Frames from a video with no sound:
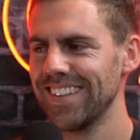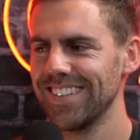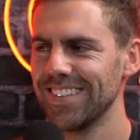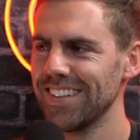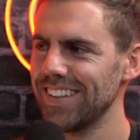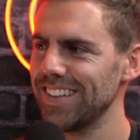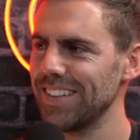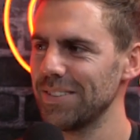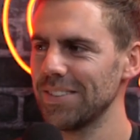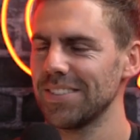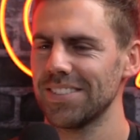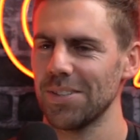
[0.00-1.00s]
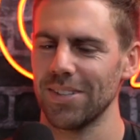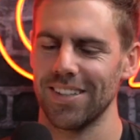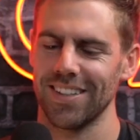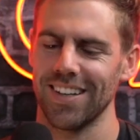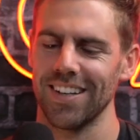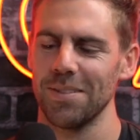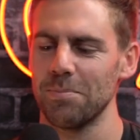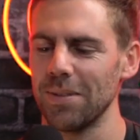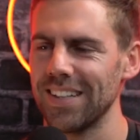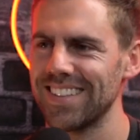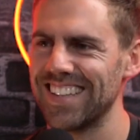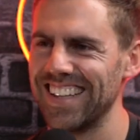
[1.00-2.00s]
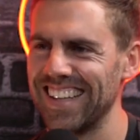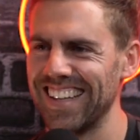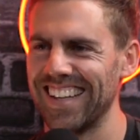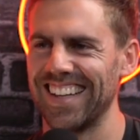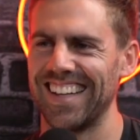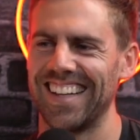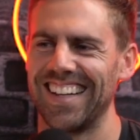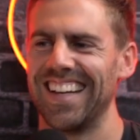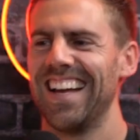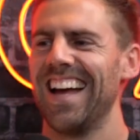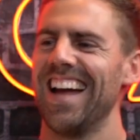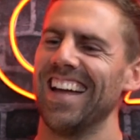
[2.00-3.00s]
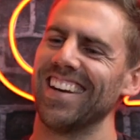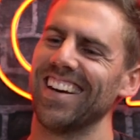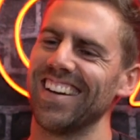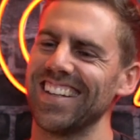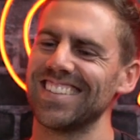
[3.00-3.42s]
I won't say what a guy, but no,